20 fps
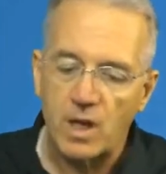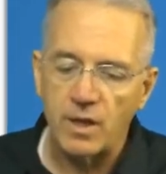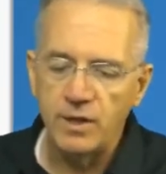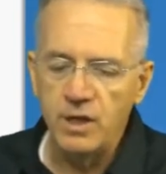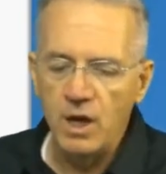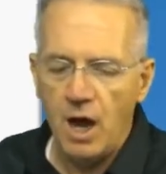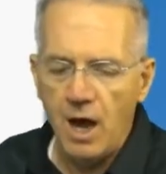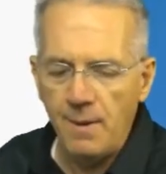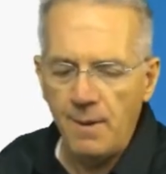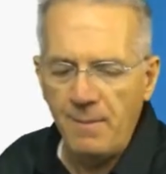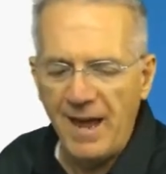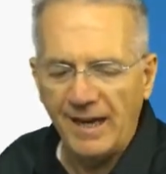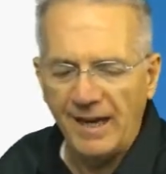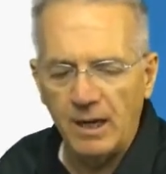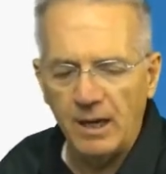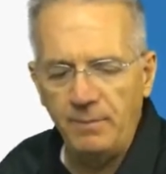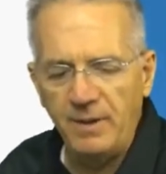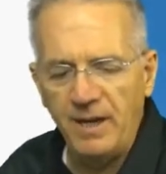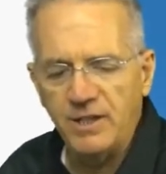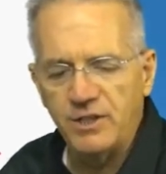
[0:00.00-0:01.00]
the
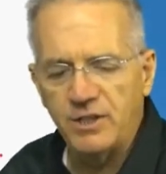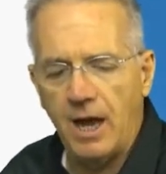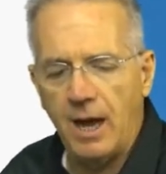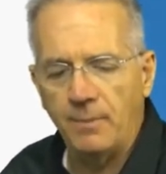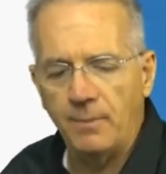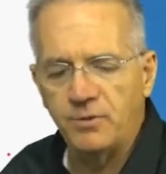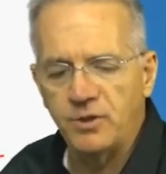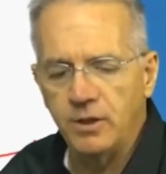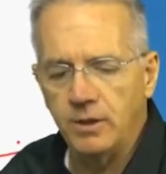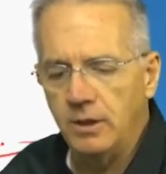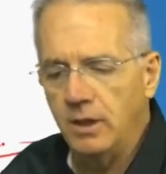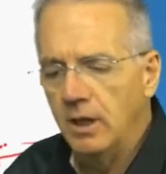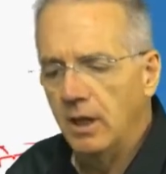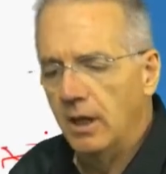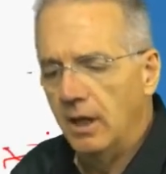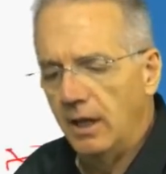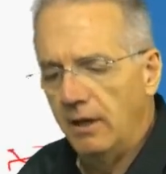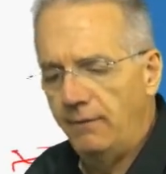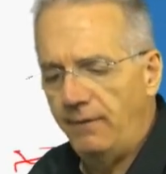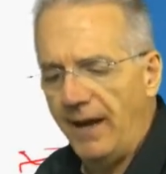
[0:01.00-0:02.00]
automatic updates option,
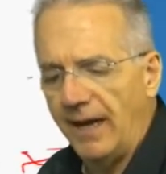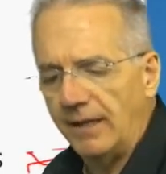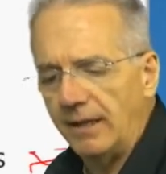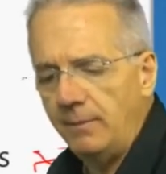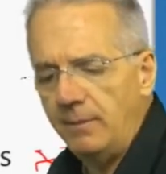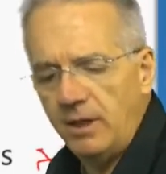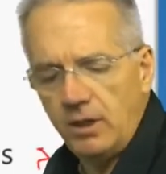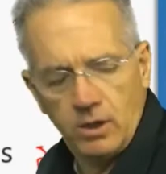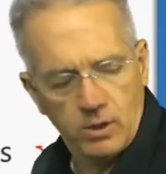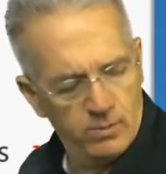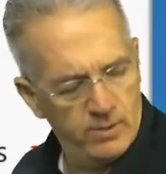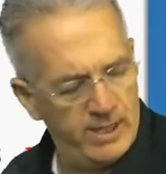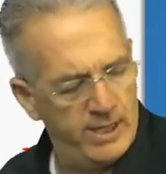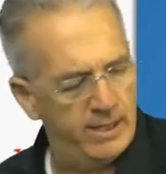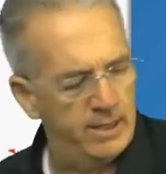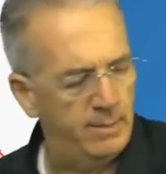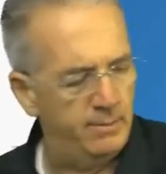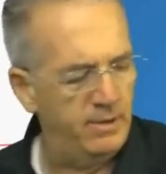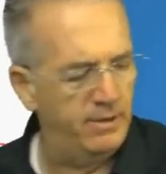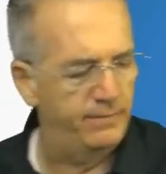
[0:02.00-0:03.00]
in fact, let me go
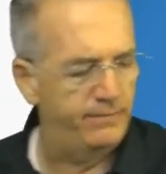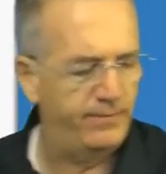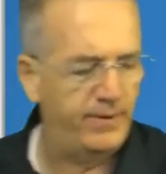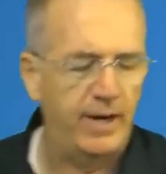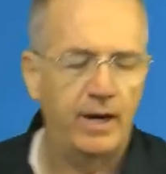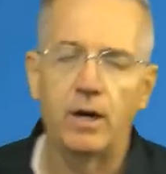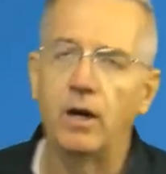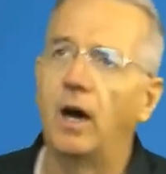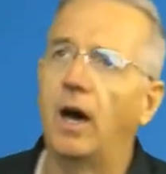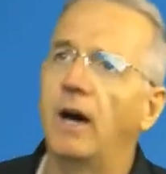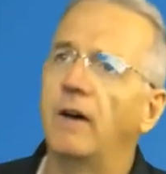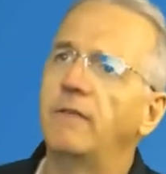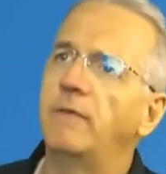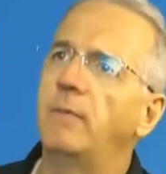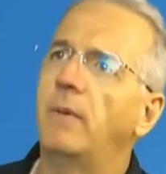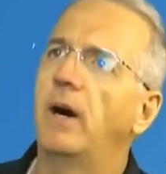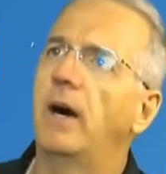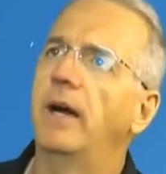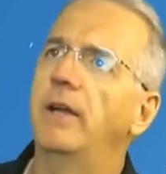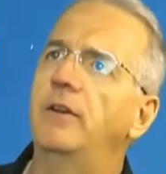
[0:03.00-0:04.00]
in. I'm going to fire
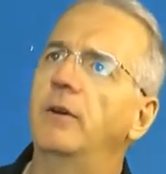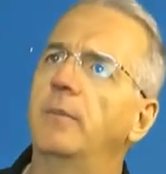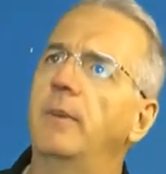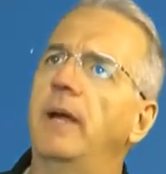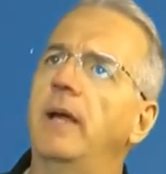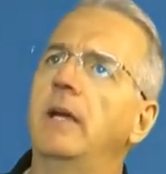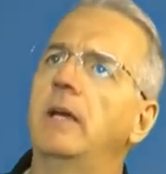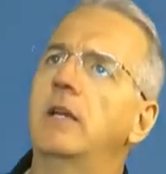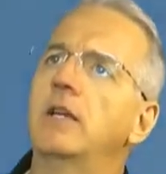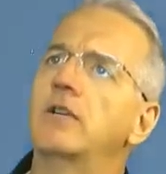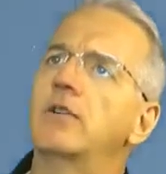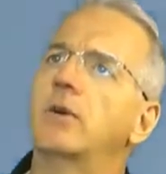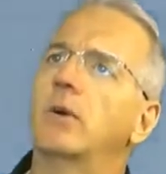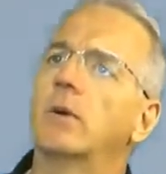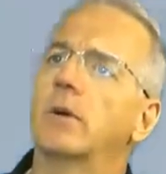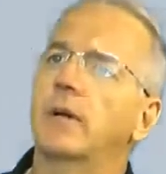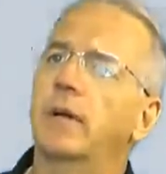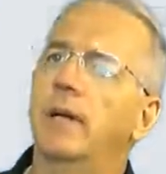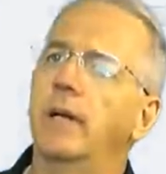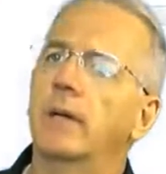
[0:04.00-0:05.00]
off my domain
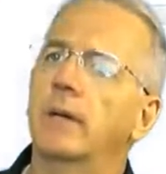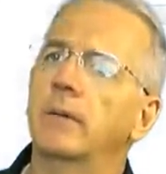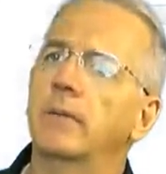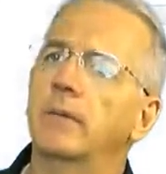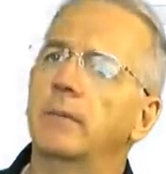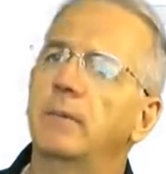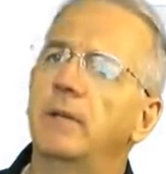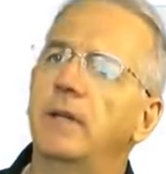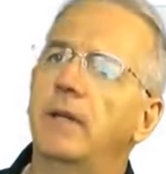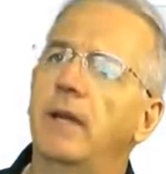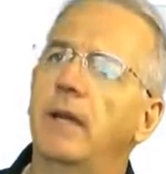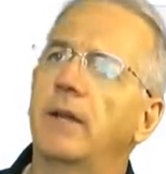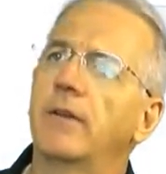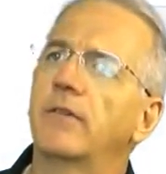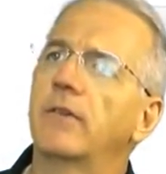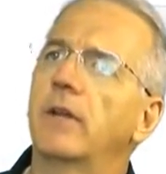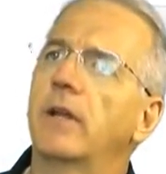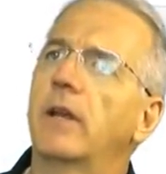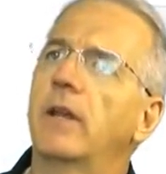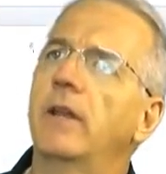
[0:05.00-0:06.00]
controller here. Let me
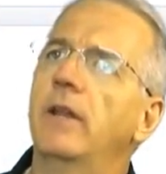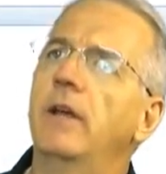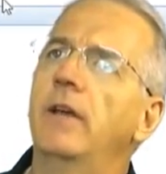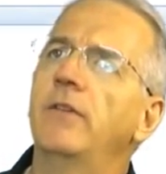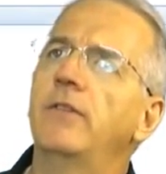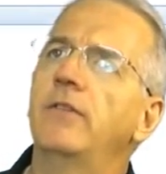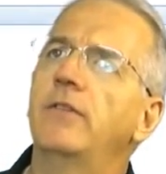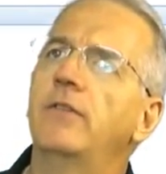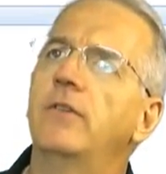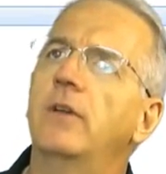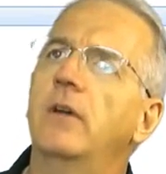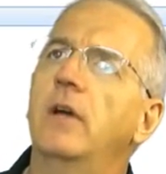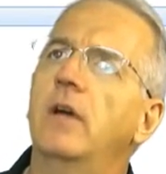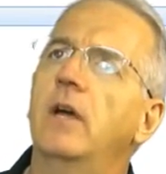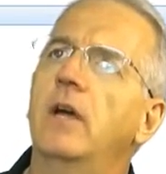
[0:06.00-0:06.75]
cancel out of this